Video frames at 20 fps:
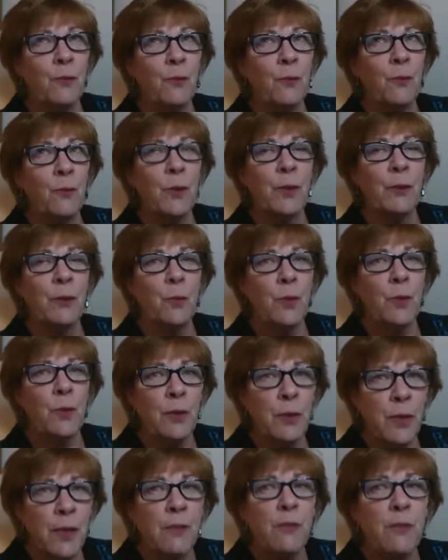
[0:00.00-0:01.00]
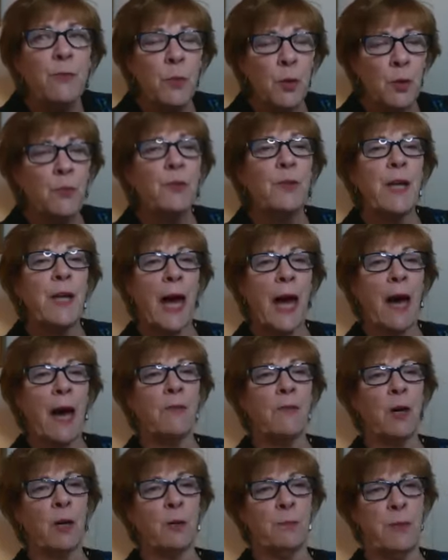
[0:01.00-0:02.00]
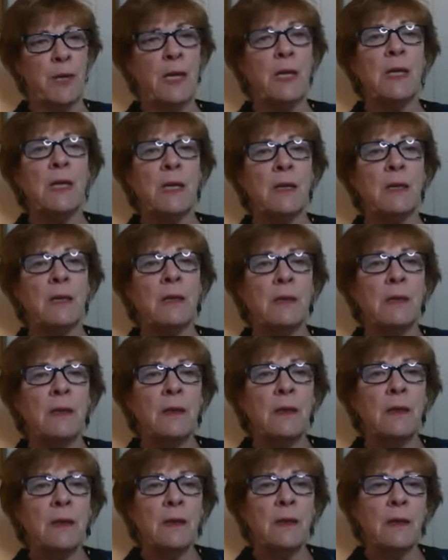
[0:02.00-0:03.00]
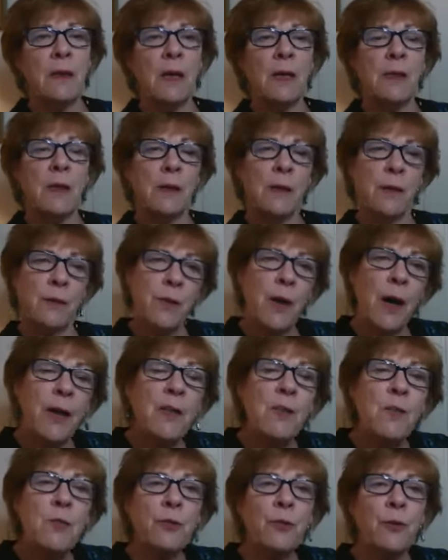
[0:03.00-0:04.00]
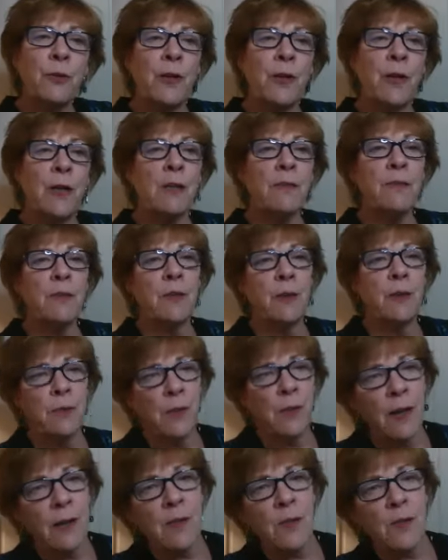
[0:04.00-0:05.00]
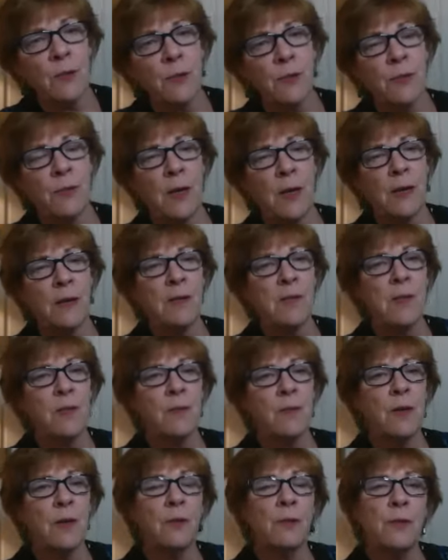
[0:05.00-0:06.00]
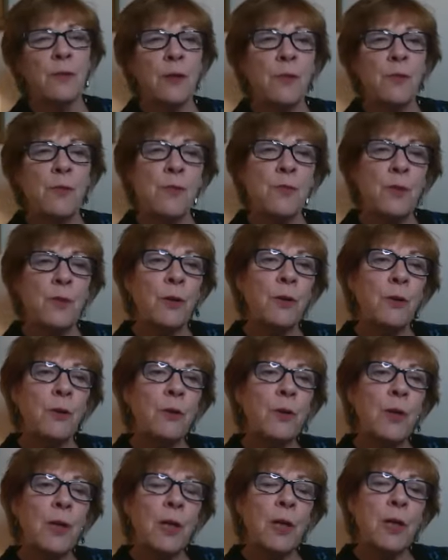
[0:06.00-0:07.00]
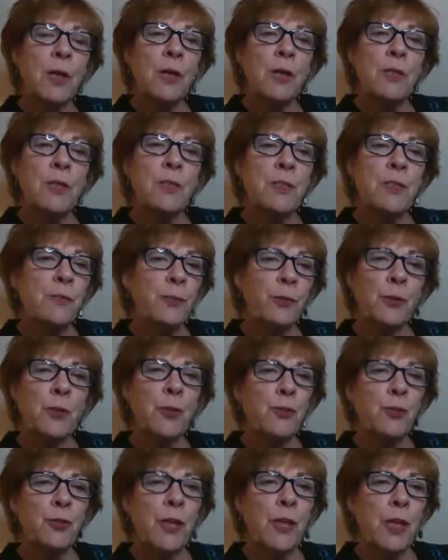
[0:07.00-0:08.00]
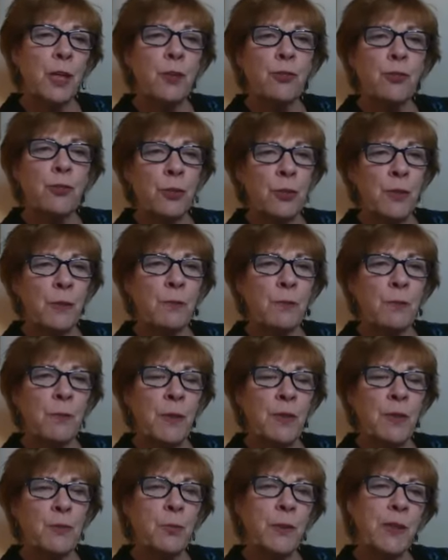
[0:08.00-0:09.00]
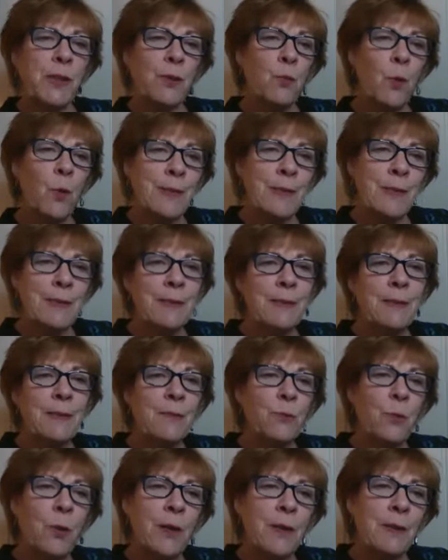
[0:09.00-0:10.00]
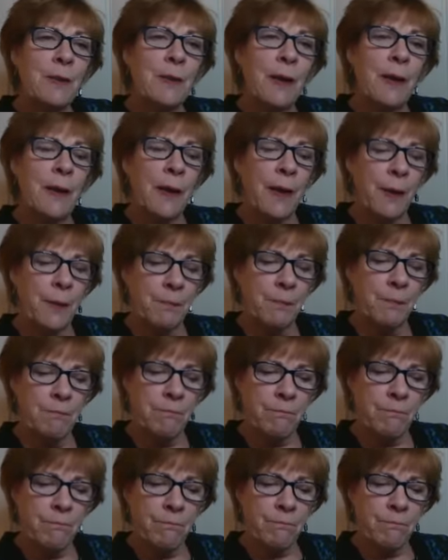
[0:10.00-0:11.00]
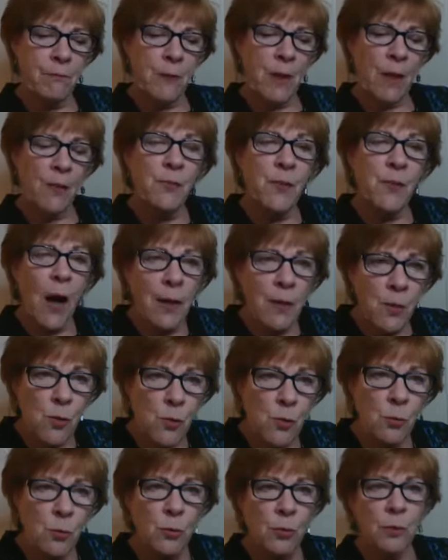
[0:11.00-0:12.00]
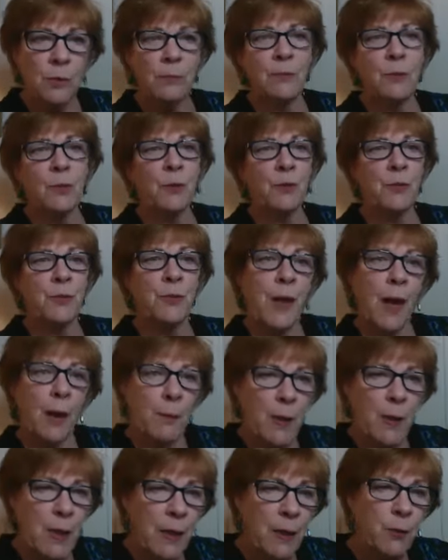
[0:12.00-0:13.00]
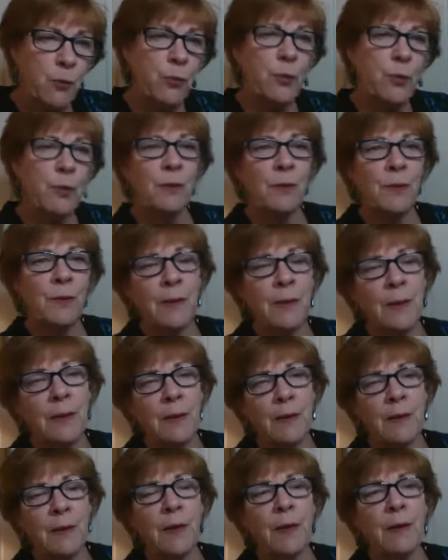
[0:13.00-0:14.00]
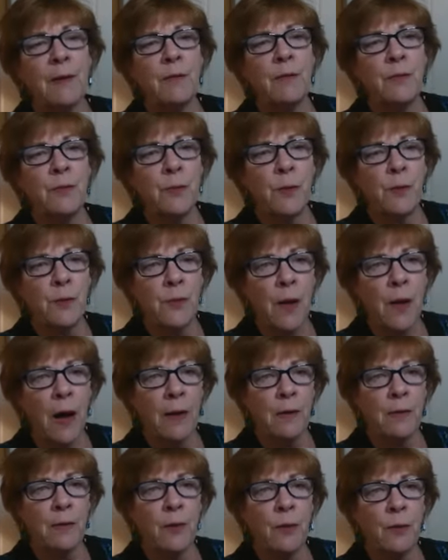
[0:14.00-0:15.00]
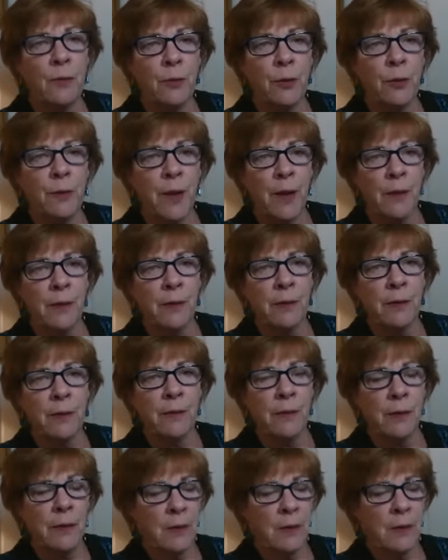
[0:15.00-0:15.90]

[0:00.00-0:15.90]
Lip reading: we live, move, and have our being, and that our thoughts are creative and our thoughts are things. There's no differentiation between one thought school or denomination of new thought over another.